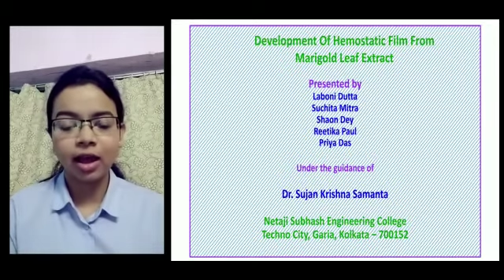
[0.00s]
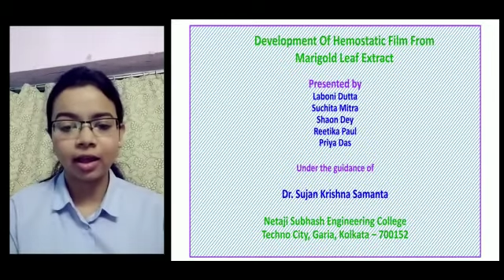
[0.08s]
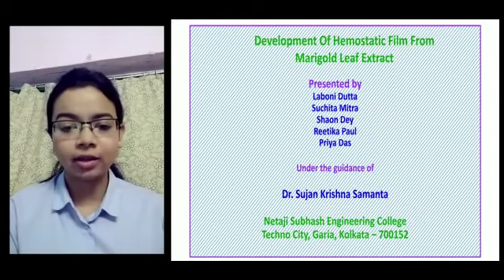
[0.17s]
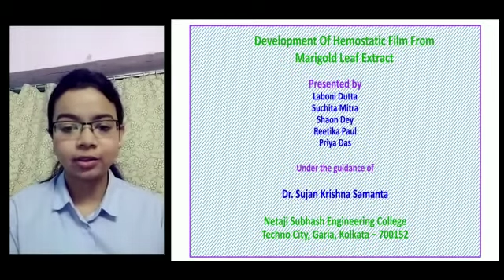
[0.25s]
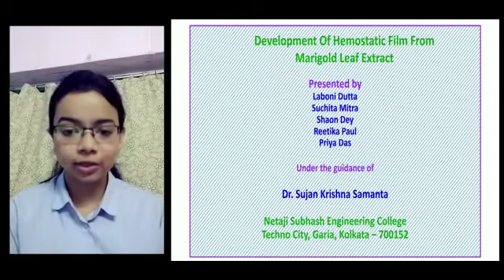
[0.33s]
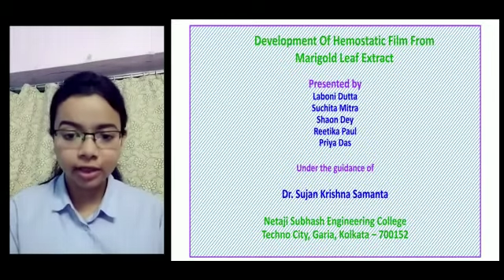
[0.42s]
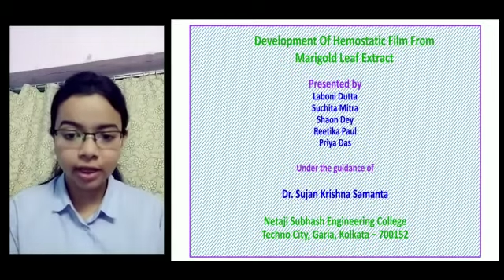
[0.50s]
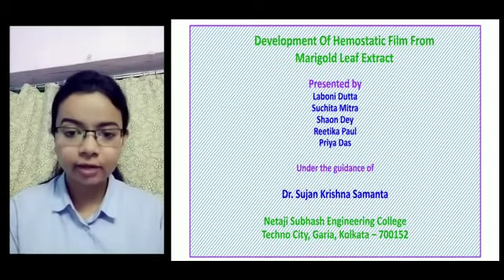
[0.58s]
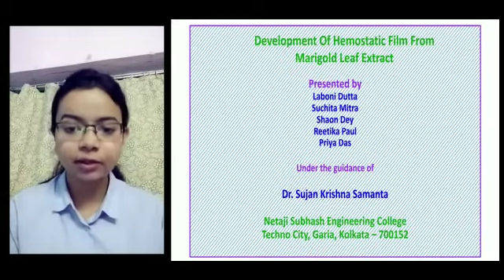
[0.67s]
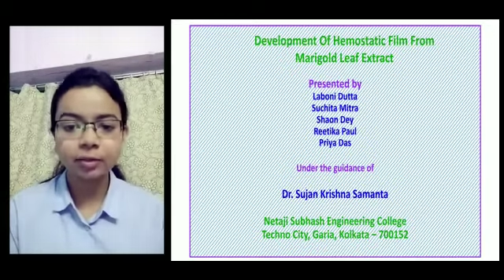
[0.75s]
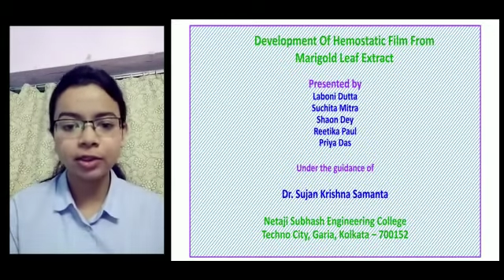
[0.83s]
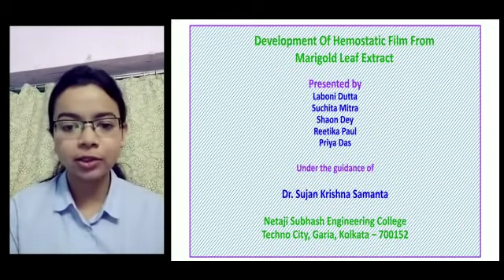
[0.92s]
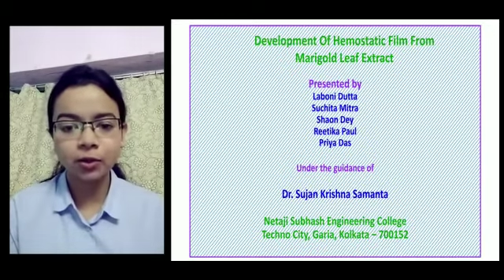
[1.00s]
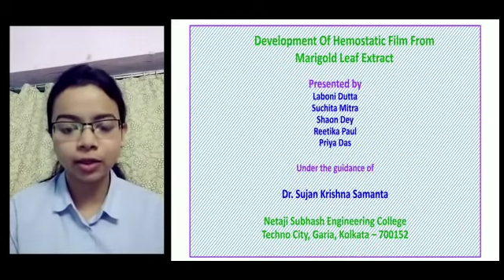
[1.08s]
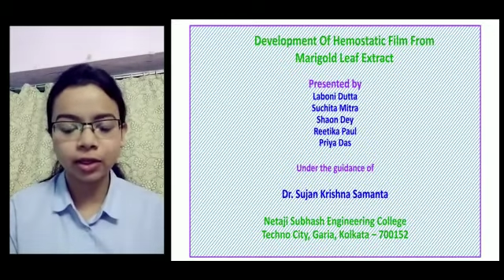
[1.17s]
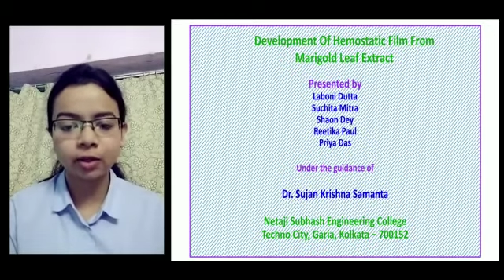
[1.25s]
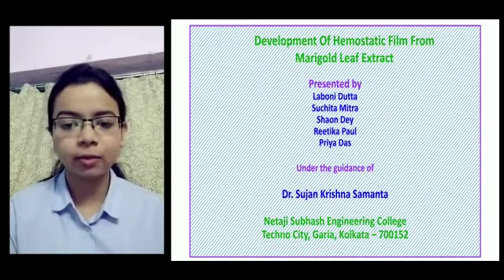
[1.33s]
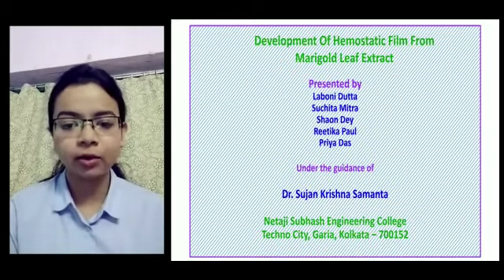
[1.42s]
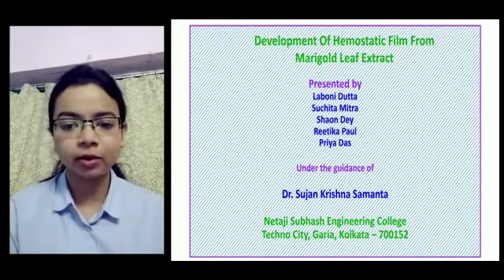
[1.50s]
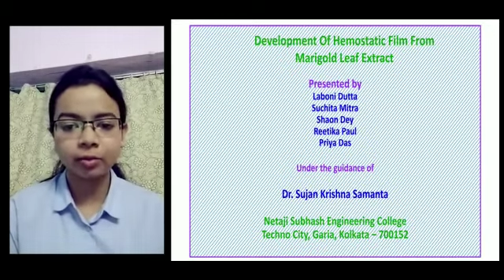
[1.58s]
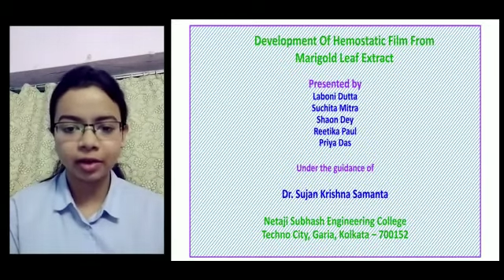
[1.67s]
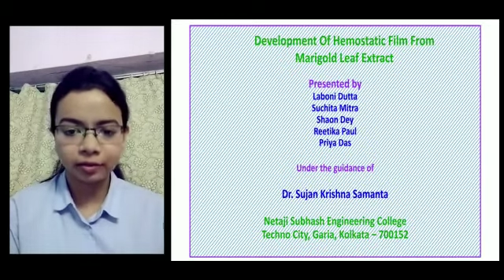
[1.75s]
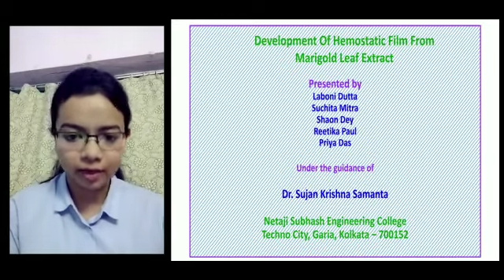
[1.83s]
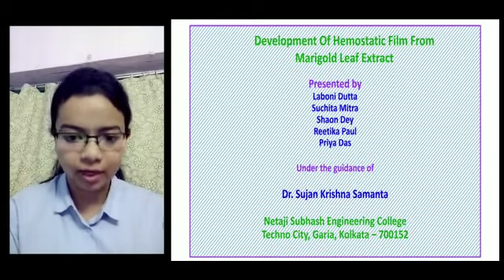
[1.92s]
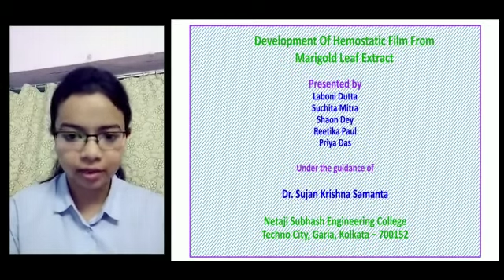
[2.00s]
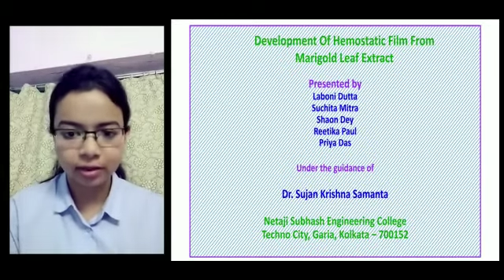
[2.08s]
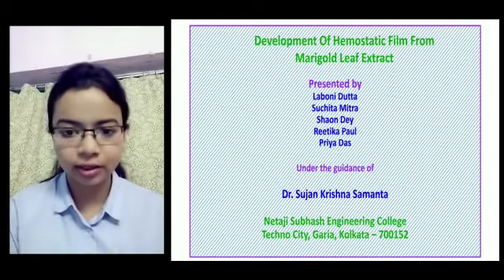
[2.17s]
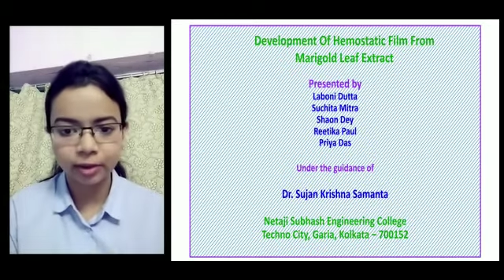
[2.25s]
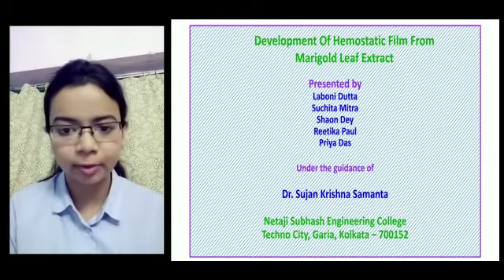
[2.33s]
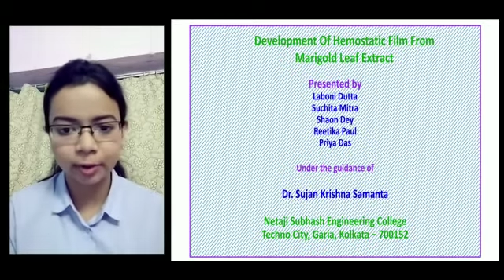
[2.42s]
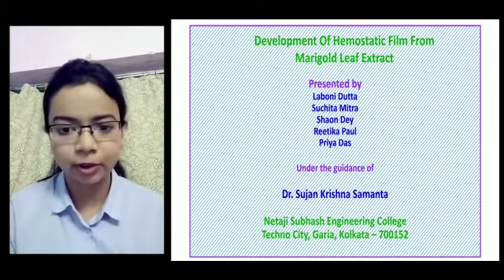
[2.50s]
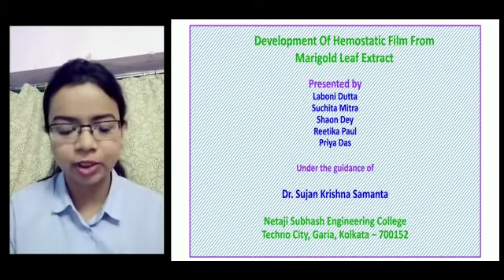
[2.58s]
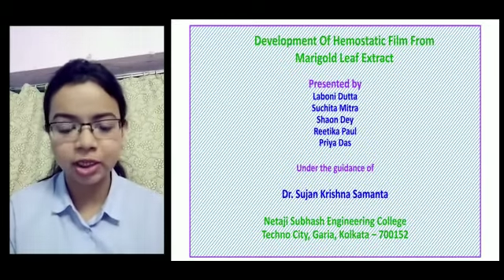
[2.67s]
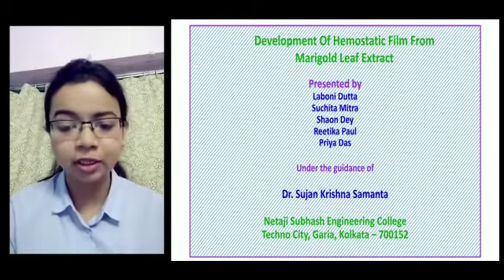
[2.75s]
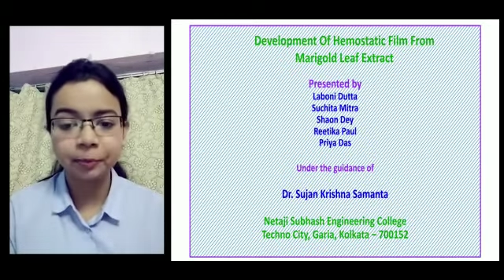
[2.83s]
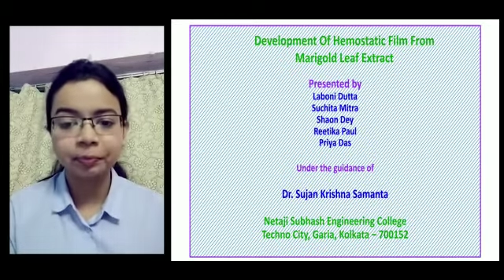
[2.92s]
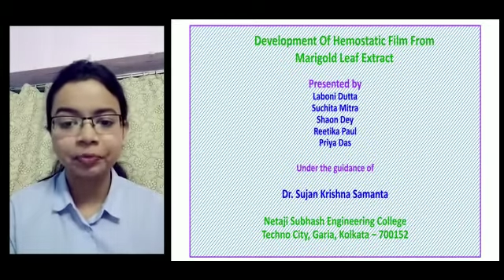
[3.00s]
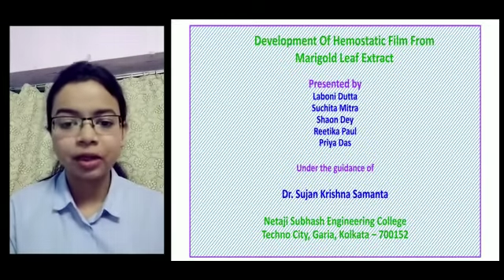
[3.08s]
And today I will be talking about my final year project,